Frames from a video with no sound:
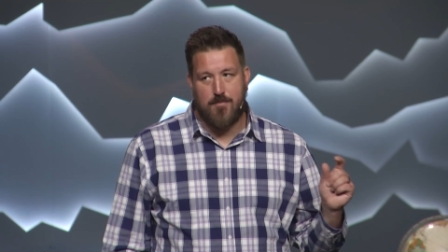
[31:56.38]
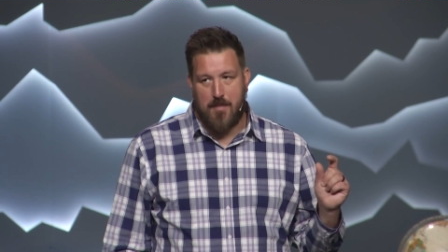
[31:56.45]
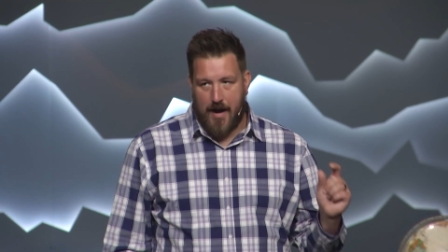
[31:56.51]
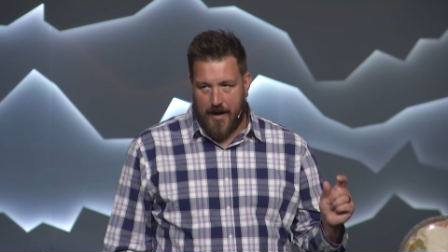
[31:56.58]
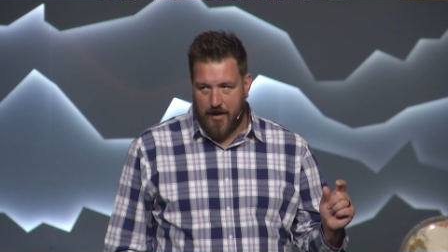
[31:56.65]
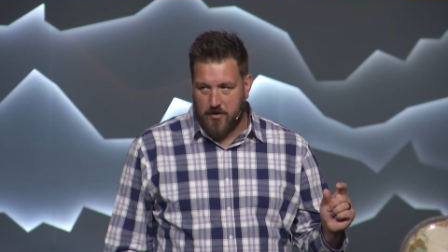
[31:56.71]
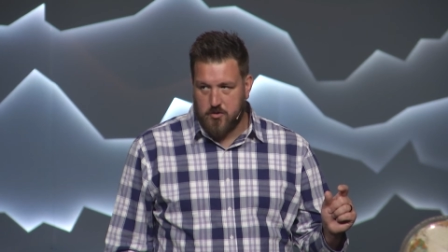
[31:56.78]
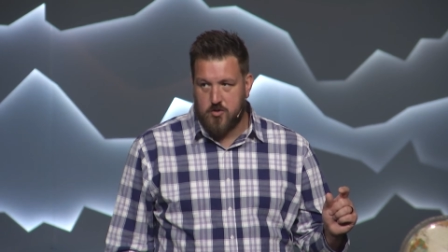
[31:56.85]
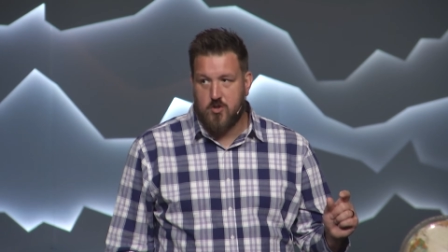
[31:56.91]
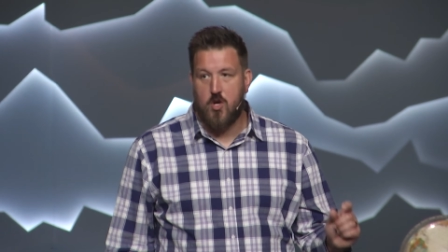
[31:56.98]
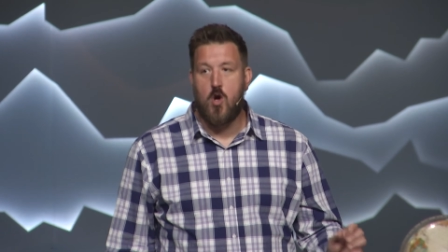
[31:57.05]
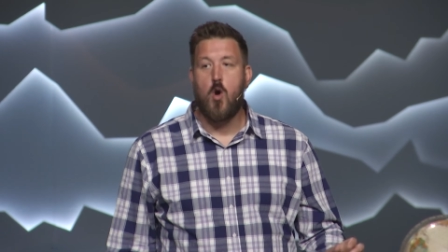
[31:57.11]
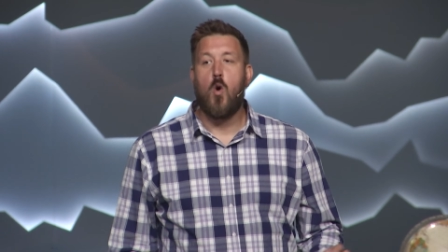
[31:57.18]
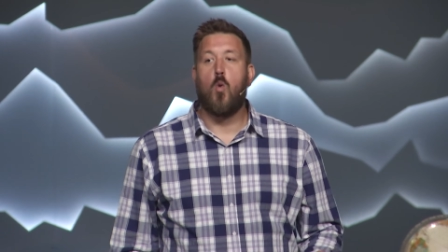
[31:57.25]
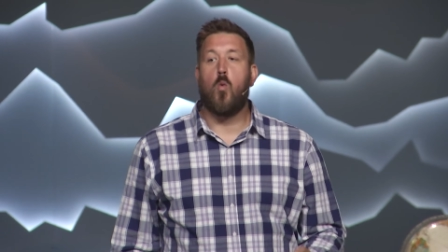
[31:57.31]
miles
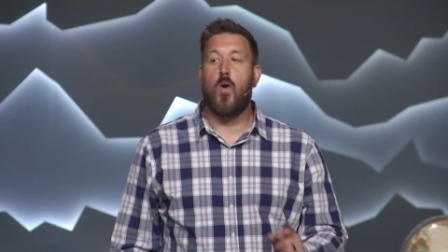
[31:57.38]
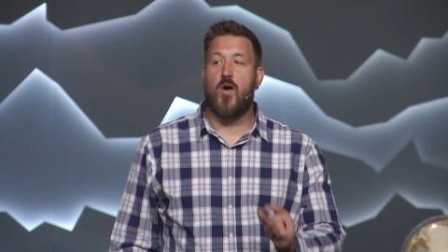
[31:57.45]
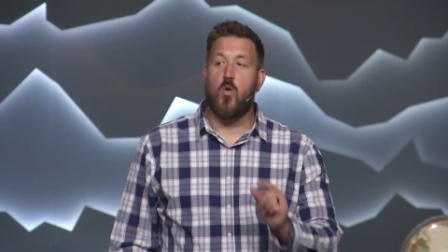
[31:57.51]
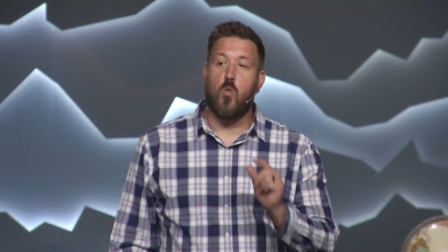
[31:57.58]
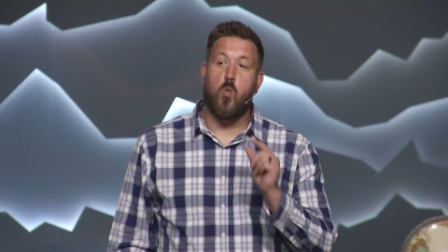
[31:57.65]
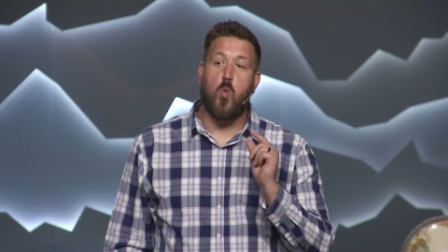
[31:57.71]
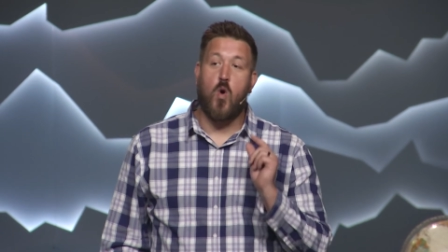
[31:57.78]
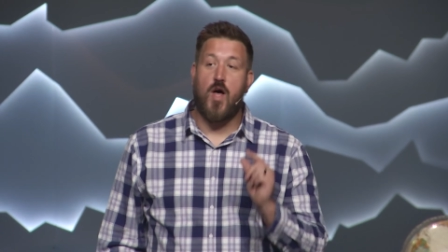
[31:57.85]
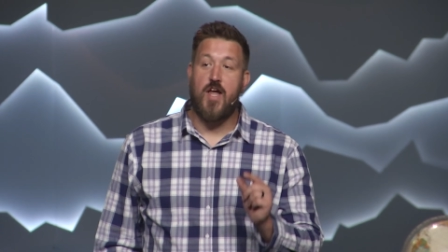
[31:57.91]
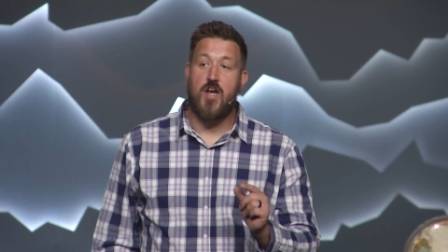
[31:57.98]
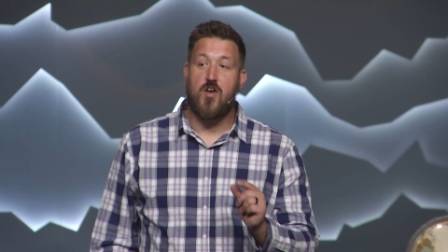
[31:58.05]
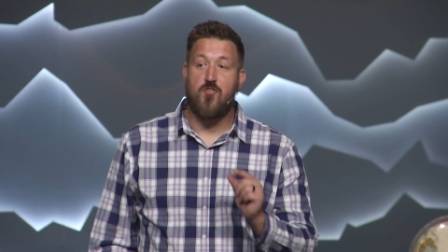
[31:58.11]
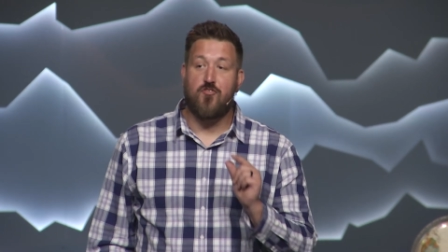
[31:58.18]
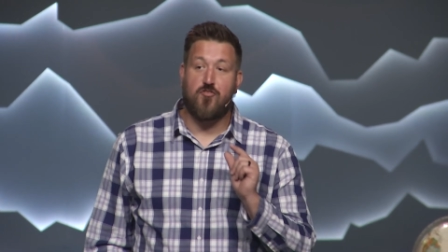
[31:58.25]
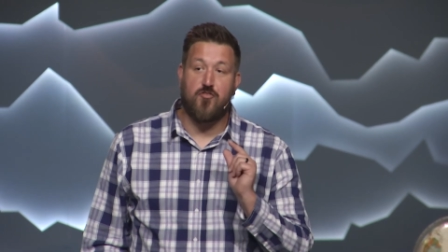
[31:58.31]
where
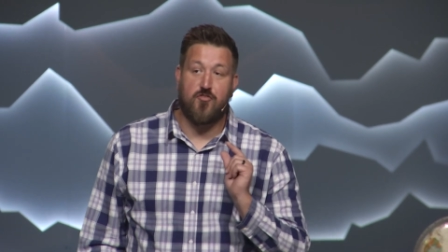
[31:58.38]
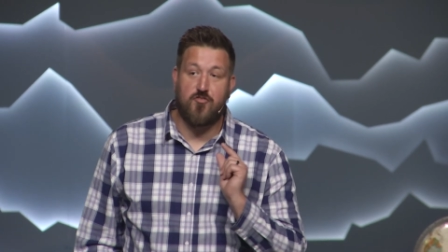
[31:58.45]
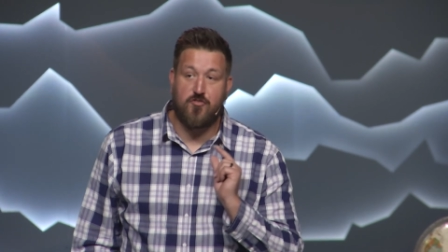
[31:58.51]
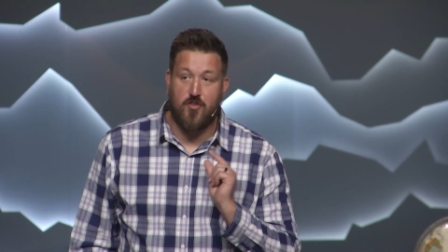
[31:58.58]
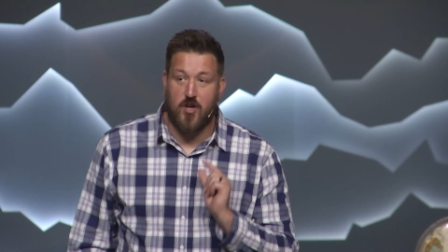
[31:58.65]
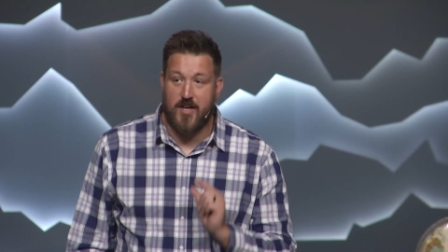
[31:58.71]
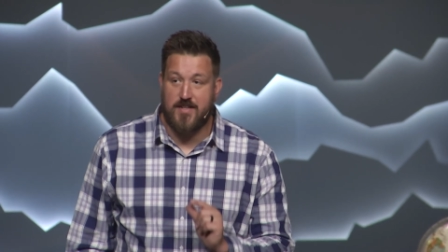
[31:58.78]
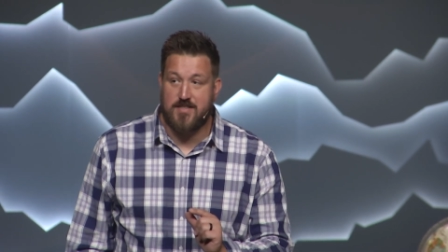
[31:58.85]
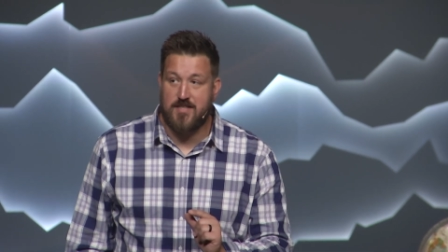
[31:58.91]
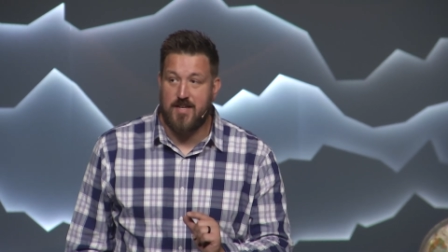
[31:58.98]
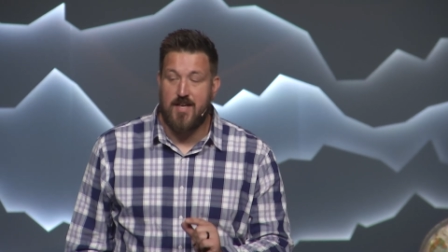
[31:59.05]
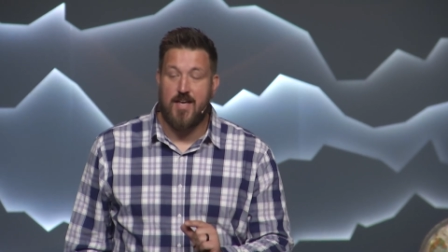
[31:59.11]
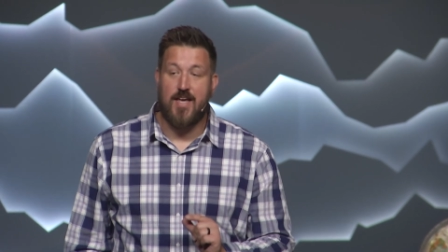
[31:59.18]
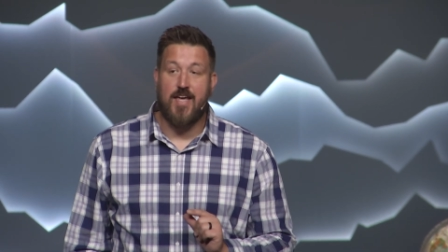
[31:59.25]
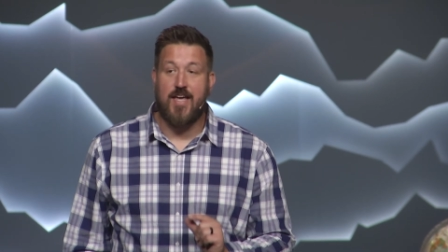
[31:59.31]
one foot
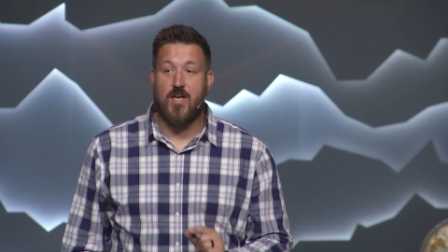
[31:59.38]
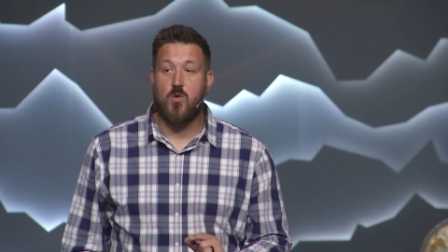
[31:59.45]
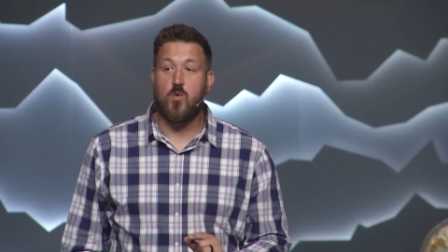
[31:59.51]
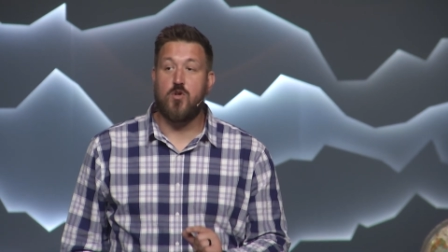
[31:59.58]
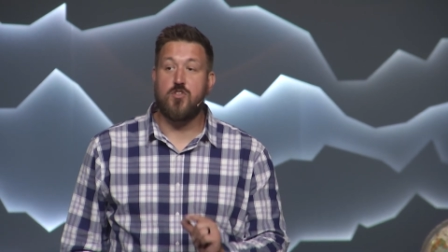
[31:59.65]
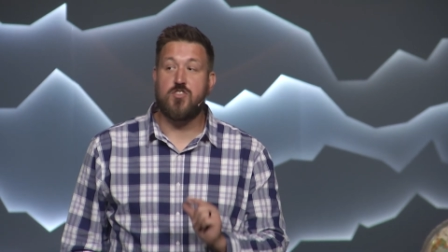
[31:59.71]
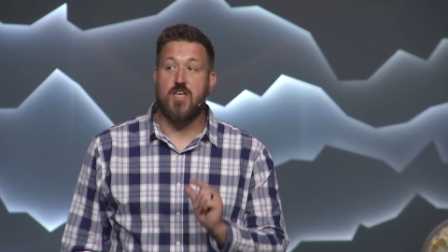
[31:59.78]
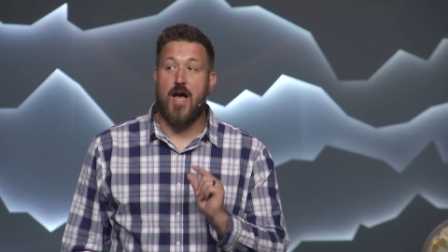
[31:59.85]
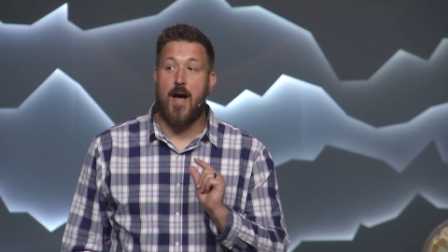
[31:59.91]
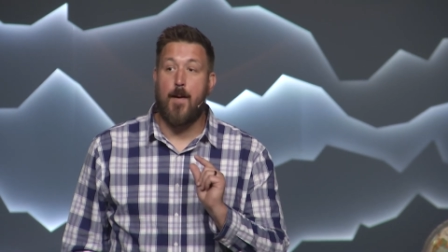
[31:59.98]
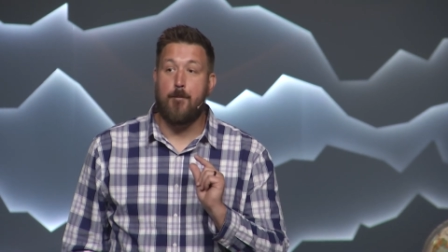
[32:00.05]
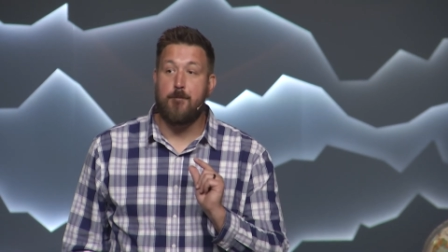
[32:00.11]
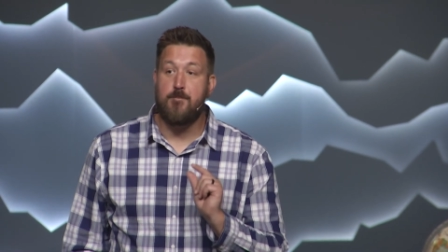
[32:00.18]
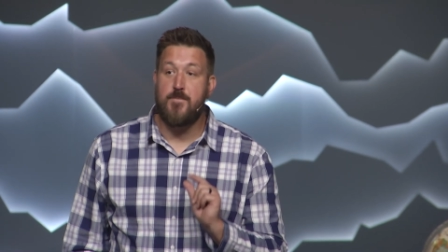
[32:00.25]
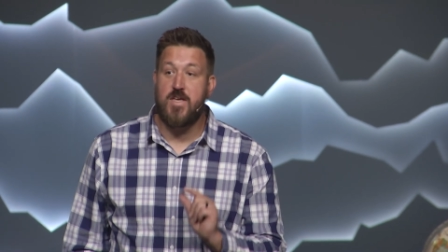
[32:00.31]
equals a
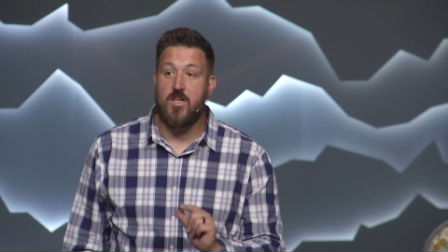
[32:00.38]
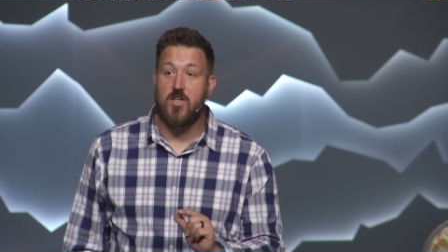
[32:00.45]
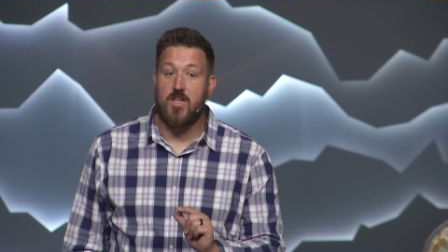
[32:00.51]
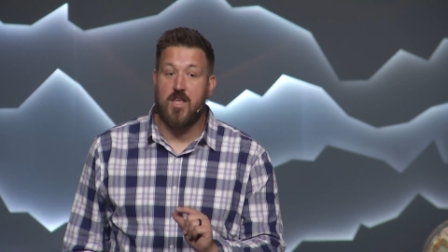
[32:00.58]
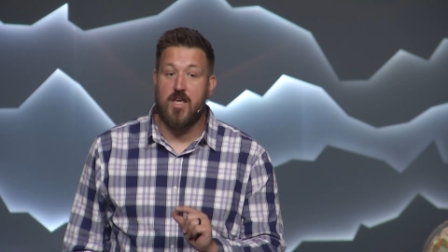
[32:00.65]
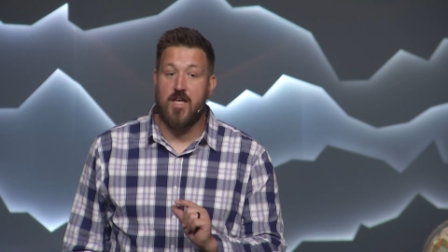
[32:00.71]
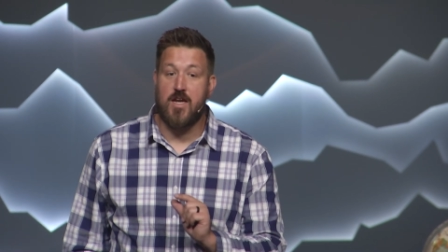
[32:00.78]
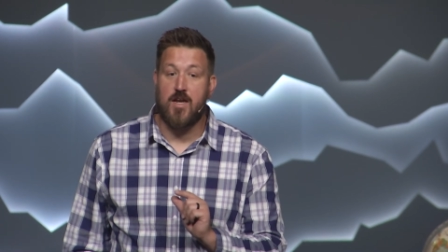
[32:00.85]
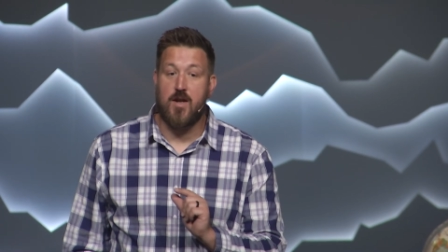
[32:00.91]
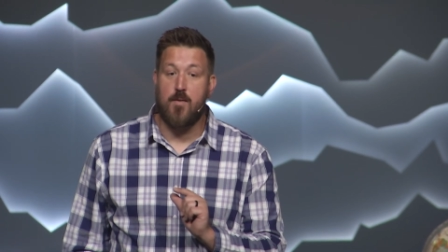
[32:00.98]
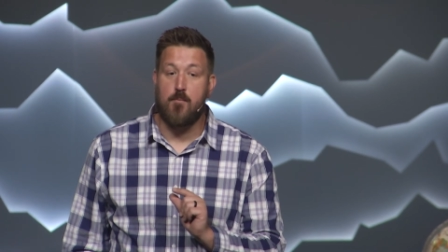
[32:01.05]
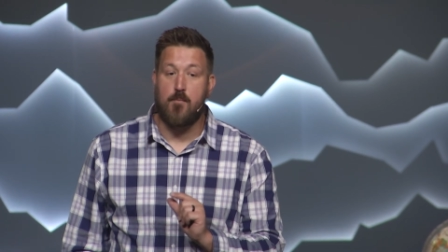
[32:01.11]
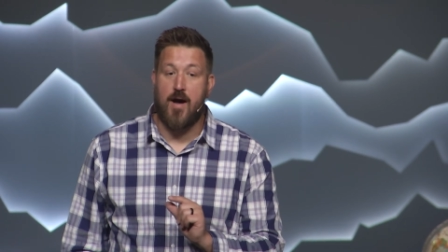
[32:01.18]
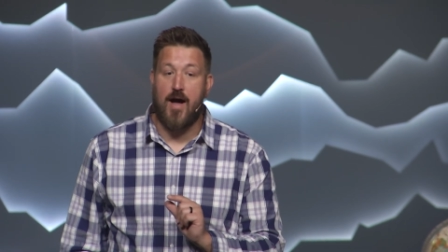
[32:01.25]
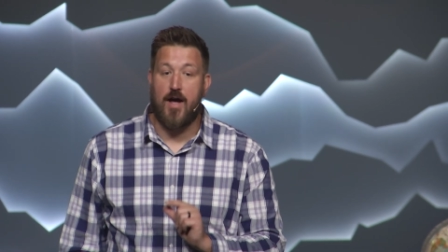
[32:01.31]
million
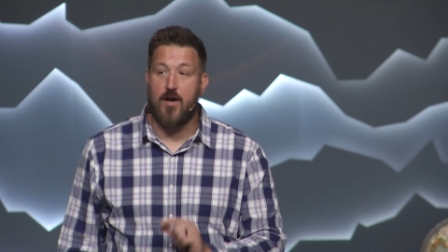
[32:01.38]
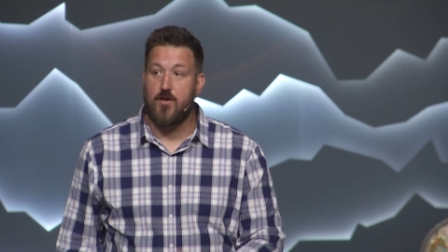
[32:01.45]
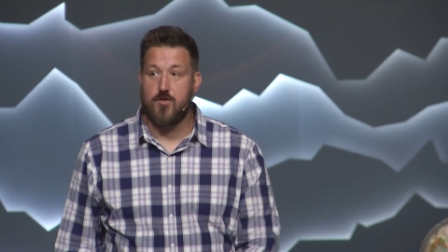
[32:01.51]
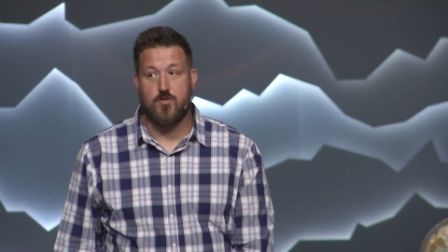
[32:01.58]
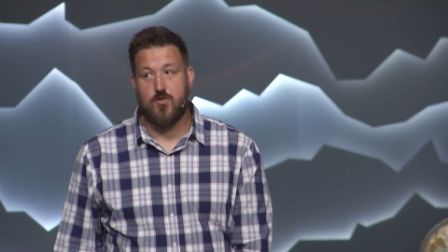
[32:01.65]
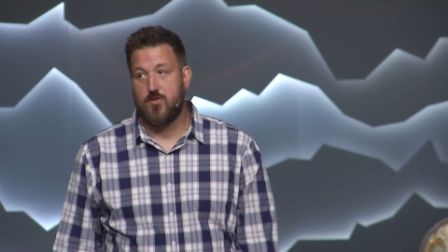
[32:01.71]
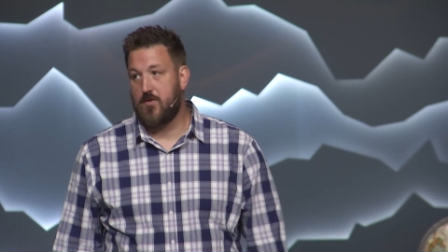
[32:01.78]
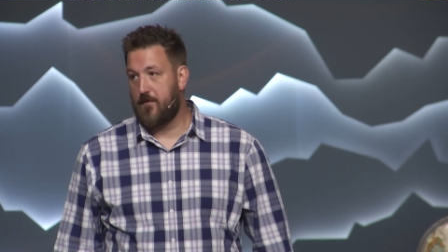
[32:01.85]
miles.